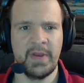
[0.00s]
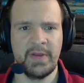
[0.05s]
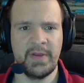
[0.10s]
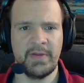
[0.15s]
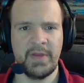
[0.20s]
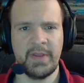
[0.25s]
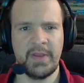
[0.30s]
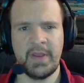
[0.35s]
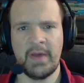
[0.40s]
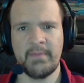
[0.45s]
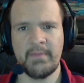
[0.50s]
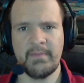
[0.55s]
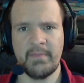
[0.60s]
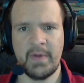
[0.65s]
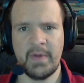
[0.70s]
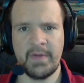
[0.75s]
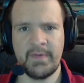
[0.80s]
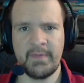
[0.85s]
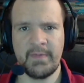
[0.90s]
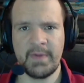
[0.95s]
They're not
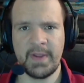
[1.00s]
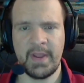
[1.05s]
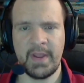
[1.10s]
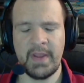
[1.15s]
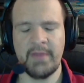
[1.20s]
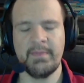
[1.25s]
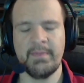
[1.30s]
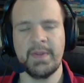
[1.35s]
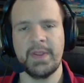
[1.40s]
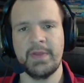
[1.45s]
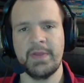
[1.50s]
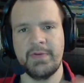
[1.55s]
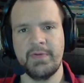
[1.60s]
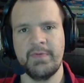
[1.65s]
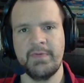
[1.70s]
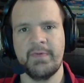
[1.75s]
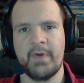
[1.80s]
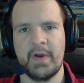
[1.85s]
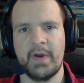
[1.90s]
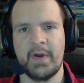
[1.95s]
much of a game, but they
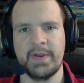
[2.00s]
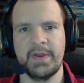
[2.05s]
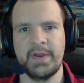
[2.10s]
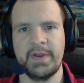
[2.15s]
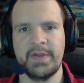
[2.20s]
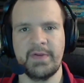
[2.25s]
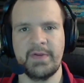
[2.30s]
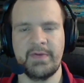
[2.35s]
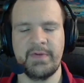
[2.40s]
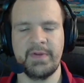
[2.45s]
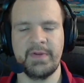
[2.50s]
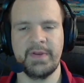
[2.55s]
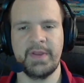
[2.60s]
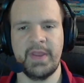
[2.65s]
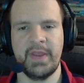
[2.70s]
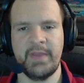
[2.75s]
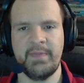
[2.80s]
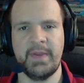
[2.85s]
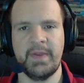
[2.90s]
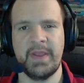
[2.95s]
do try things to
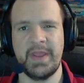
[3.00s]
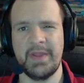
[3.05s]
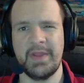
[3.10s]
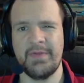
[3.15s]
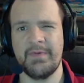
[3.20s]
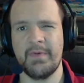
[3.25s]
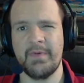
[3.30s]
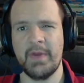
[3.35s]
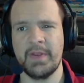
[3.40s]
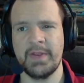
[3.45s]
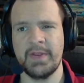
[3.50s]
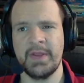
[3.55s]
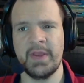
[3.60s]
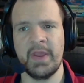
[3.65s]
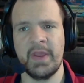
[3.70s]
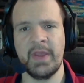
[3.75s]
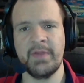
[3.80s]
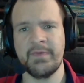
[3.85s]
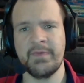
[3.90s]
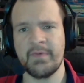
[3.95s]
keep it interesting
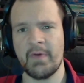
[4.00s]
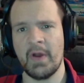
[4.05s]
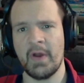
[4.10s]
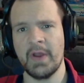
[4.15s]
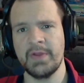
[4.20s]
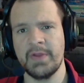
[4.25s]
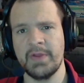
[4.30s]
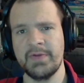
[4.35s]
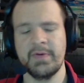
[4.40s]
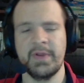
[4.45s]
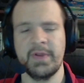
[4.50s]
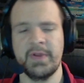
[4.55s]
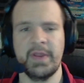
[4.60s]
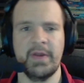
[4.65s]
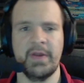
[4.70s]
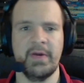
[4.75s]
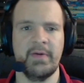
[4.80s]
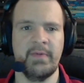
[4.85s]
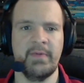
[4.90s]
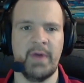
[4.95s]
and try to
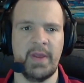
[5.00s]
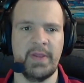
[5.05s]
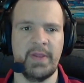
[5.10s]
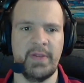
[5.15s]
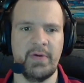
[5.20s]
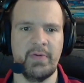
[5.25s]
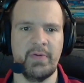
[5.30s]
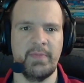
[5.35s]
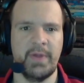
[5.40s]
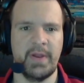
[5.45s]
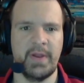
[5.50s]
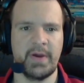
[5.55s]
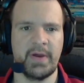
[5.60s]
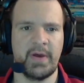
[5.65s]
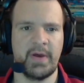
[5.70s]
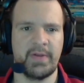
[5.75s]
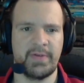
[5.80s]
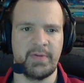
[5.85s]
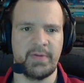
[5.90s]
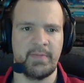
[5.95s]
give a little bit of
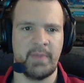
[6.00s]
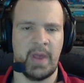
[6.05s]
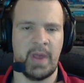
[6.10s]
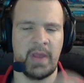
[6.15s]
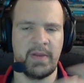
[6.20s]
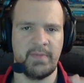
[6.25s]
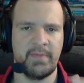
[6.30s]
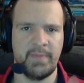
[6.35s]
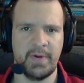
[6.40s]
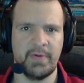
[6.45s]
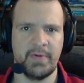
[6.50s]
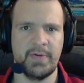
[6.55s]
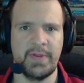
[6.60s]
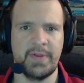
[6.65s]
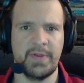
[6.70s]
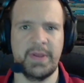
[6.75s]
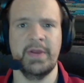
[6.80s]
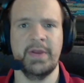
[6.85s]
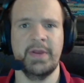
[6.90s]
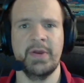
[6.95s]

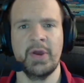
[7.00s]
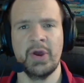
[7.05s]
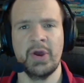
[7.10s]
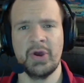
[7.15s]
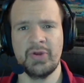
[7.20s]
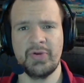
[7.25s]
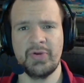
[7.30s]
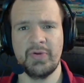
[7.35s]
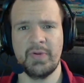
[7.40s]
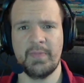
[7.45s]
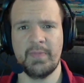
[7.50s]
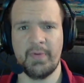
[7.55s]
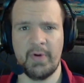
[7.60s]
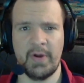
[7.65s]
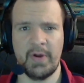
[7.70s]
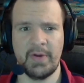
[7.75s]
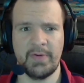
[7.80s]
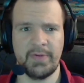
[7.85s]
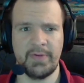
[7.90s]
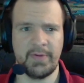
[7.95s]
customizability to the
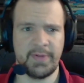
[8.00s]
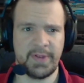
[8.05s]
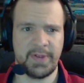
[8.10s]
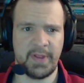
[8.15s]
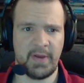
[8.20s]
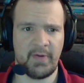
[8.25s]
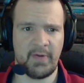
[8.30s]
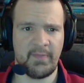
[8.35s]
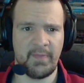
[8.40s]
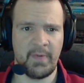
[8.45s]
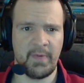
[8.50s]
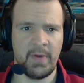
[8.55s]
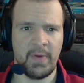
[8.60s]
players themselves.